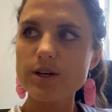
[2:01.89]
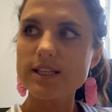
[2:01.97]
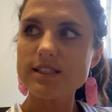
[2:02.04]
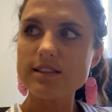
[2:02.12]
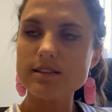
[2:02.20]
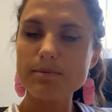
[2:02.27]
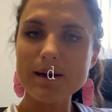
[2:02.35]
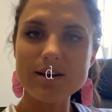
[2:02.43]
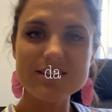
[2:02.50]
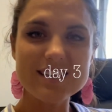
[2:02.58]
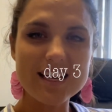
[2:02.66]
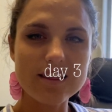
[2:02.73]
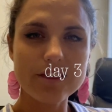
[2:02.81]
It's about
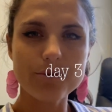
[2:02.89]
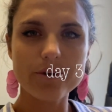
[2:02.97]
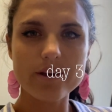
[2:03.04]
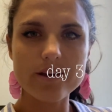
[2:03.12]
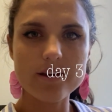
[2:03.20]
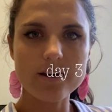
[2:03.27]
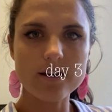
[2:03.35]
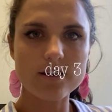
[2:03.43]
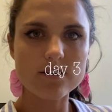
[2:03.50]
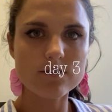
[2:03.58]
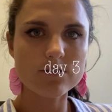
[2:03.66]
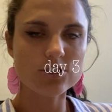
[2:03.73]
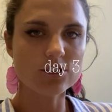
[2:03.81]
day three
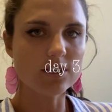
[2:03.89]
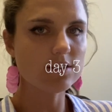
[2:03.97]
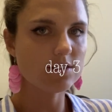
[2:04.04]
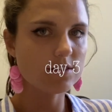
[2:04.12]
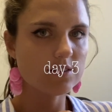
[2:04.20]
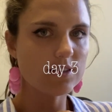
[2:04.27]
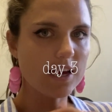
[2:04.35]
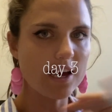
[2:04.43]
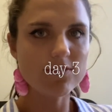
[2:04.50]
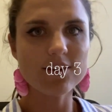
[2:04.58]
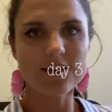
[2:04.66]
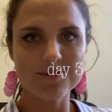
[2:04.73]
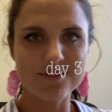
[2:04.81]
of just
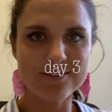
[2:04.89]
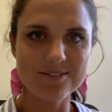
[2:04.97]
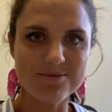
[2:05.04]
having